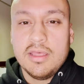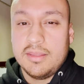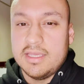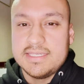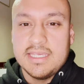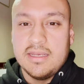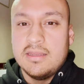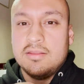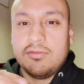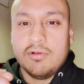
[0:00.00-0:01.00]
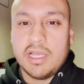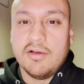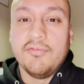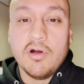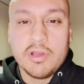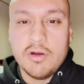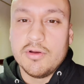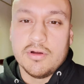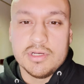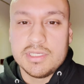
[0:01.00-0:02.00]
they send it through like a
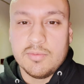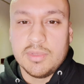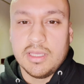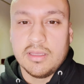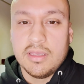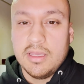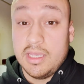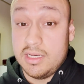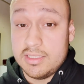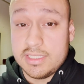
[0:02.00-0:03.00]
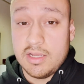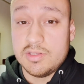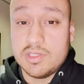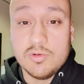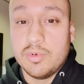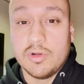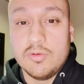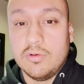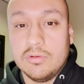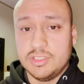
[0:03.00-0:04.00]
vocoder or something, and it sounds super
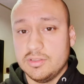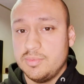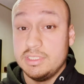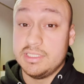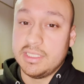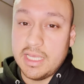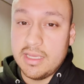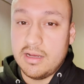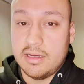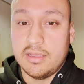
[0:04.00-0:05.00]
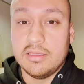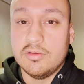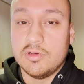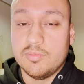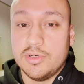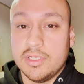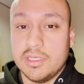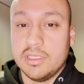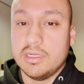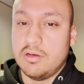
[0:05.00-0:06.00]
cool. You can put delay on it, you can
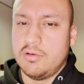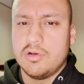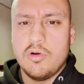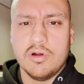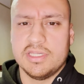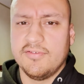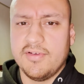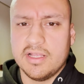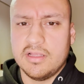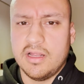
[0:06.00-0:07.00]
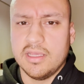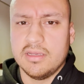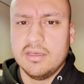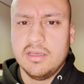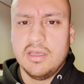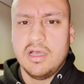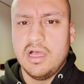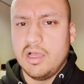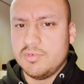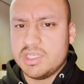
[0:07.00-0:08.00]
put a chorus effect on it.
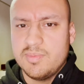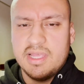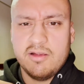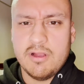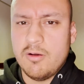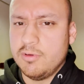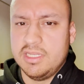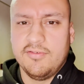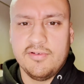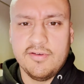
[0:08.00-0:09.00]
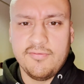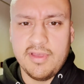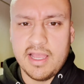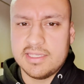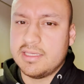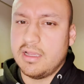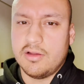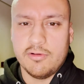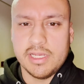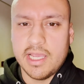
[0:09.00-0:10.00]
Just play around with different effects,
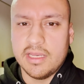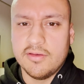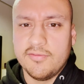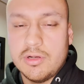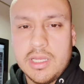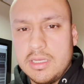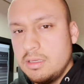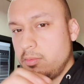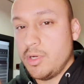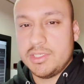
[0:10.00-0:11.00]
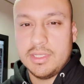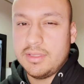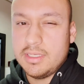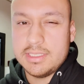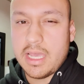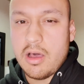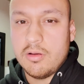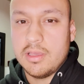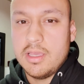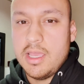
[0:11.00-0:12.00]
get creative, try a bunch of things
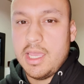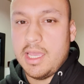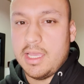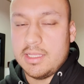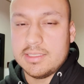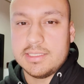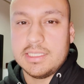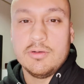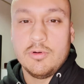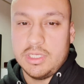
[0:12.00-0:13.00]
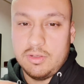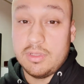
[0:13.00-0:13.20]
out and see what you